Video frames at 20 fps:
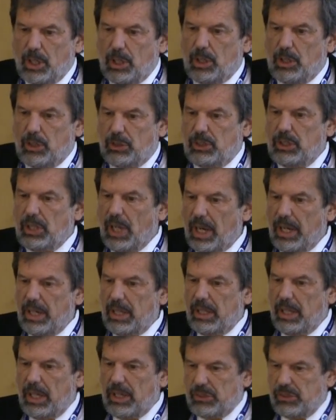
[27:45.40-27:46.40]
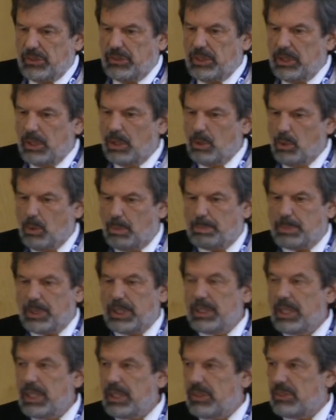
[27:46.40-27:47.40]
CISCO
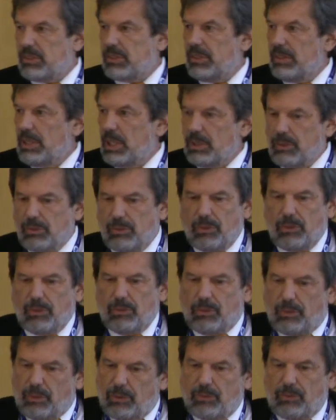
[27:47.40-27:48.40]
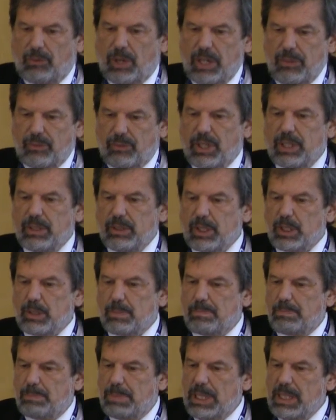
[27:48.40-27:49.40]
predicts that
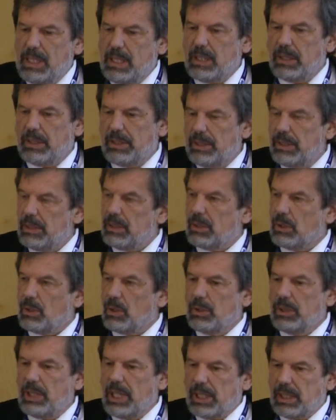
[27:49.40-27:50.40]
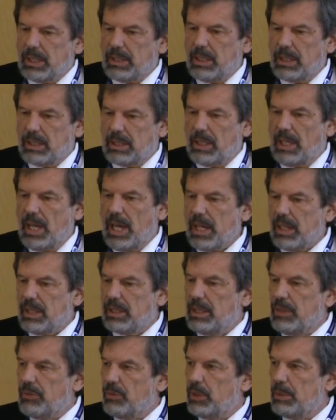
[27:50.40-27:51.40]
500 billion connected
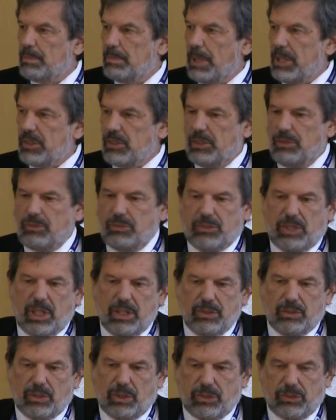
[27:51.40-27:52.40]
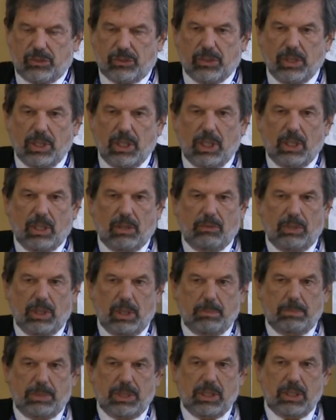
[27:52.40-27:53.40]
active and passive sensors will
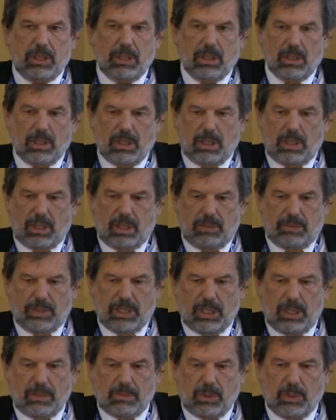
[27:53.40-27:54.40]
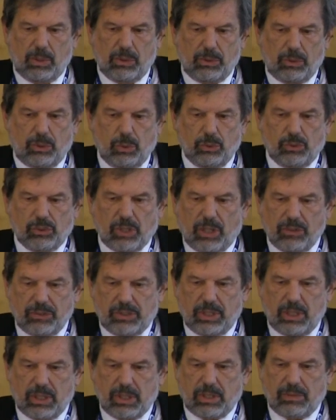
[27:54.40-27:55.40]
be available on
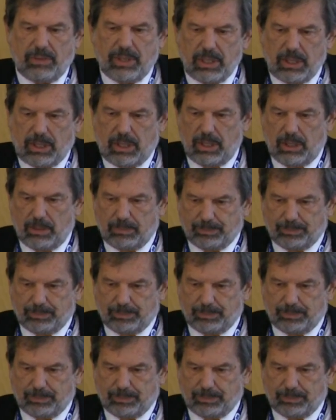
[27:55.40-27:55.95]
2020.